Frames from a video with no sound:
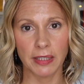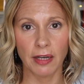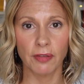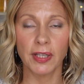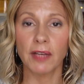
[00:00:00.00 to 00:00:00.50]

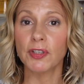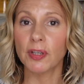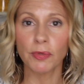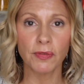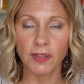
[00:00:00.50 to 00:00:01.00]
Now they have a
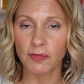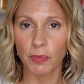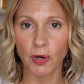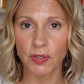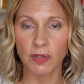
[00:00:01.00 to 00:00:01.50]
number of different
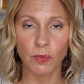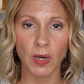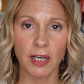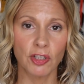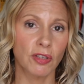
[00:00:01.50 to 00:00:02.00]
bars in the
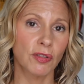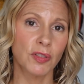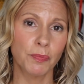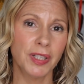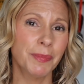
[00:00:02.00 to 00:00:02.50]
range, so
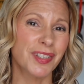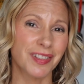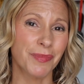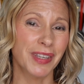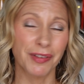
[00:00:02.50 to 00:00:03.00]
there's pretty much
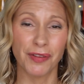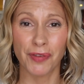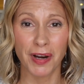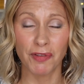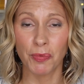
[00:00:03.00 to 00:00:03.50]
something there
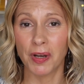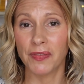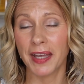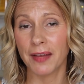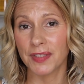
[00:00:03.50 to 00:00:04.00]
for everyone.
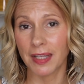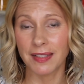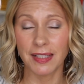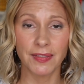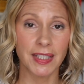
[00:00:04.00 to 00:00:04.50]
They have
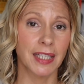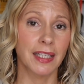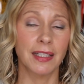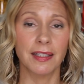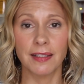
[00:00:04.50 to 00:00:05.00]
sensitive
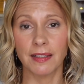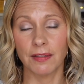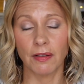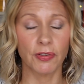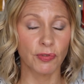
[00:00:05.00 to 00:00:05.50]
skins
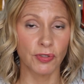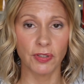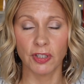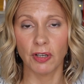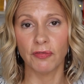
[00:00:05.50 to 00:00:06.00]
and all sorts of
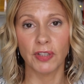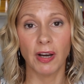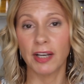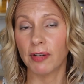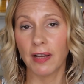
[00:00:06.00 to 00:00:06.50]
stuff. Now
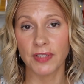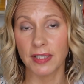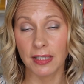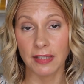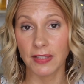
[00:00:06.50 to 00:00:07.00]
I don't have
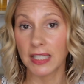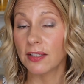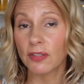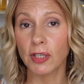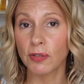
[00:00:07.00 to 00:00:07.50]
sensitive skin,
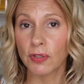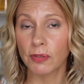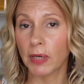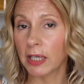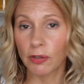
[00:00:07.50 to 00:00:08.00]
so I use the
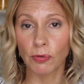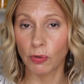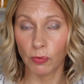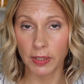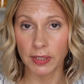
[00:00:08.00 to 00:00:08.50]
regular
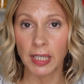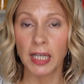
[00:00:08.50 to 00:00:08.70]
roll one.